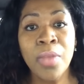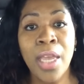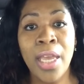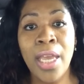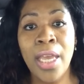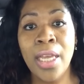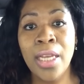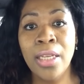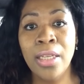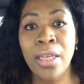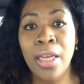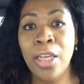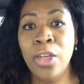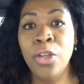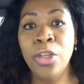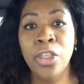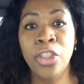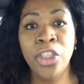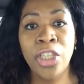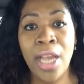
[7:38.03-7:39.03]
and
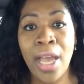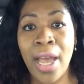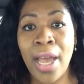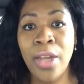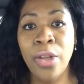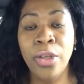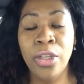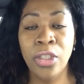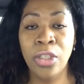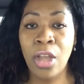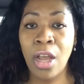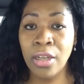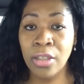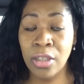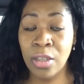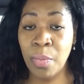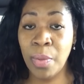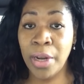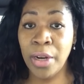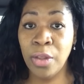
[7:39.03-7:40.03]
you can chat, you can talk
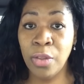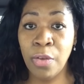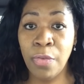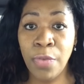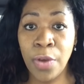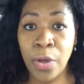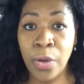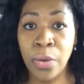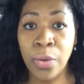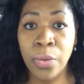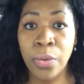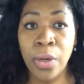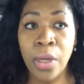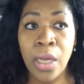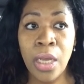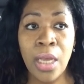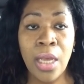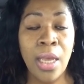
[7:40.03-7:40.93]
to somebody on the phone.